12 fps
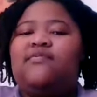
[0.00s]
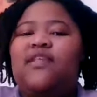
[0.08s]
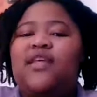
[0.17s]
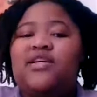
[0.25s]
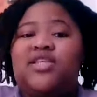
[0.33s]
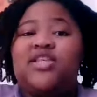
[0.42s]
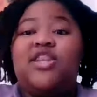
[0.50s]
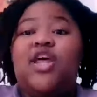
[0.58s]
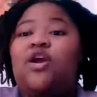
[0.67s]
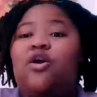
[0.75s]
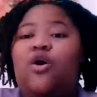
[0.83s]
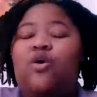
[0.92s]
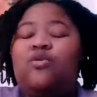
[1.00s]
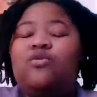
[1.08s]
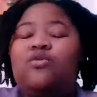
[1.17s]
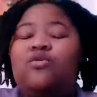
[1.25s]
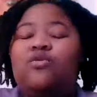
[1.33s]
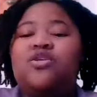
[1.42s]
it's their
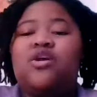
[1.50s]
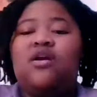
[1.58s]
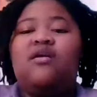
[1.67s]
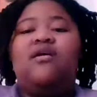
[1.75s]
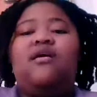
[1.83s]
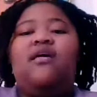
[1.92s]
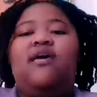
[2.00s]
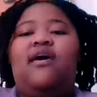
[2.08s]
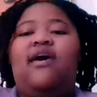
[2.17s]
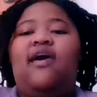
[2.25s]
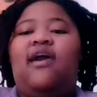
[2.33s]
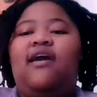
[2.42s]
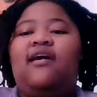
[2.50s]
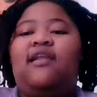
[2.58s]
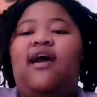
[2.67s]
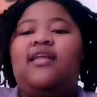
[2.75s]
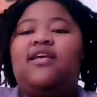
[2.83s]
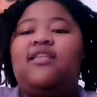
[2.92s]
culture and
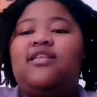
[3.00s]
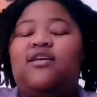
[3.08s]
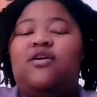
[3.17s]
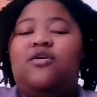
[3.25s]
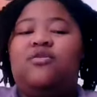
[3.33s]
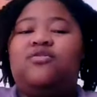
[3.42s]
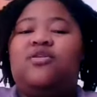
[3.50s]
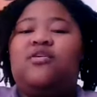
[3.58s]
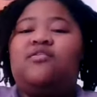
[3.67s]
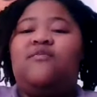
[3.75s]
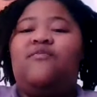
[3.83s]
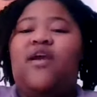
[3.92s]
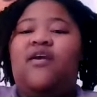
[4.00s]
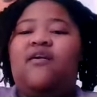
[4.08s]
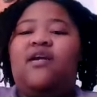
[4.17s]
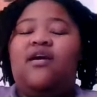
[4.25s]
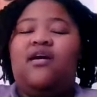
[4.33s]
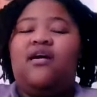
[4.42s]
I think that their culture is
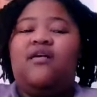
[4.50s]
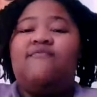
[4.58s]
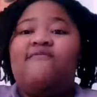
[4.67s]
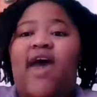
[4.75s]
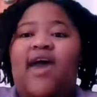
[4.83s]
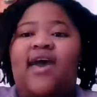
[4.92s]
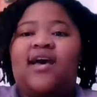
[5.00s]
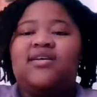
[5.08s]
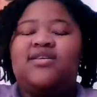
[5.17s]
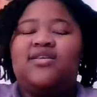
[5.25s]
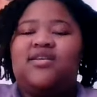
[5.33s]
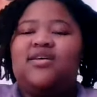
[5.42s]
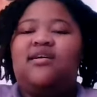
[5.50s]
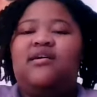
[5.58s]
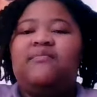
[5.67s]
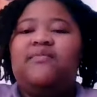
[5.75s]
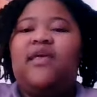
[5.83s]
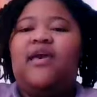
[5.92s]
very vast
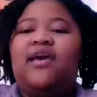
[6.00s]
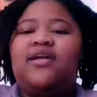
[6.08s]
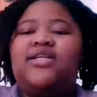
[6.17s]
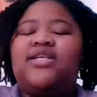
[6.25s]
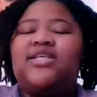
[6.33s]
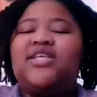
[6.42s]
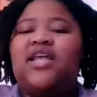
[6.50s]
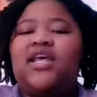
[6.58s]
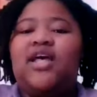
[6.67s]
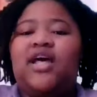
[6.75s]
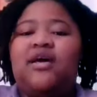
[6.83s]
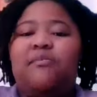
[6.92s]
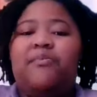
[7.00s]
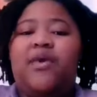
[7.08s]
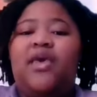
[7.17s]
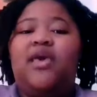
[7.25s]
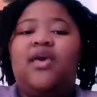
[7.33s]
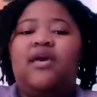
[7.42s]
and just getting a
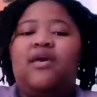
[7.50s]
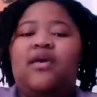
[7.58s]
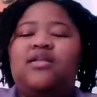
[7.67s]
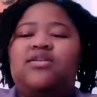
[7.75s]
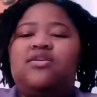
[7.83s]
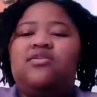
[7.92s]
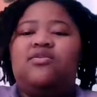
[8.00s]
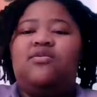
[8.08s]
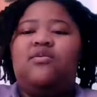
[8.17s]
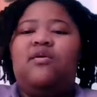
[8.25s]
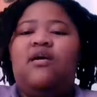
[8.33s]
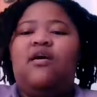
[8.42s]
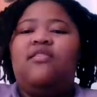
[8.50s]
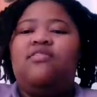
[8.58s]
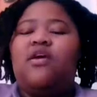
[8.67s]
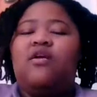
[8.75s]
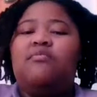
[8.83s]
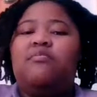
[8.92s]
peek into
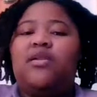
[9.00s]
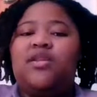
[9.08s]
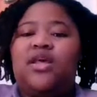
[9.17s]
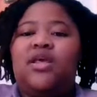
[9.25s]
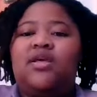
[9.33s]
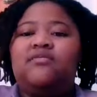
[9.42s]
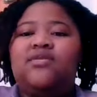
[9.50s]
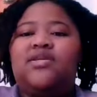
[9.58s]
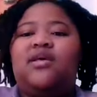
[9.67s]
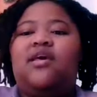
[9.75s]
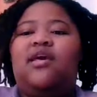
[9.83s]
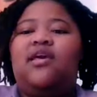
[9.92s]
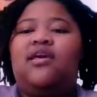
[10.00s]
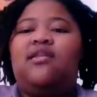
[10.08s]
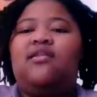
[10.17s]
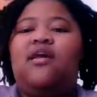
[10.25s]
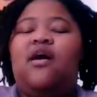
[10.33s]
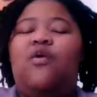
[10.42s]
their beliefs
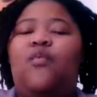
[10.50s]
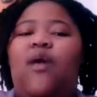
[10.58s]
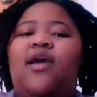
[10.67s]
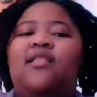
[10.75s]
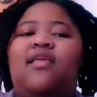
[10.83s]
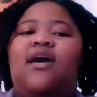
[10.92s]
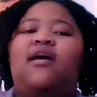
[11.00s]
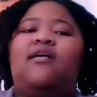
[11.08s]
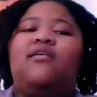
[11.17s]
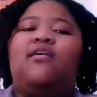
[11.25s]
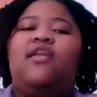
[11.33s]
in a way that,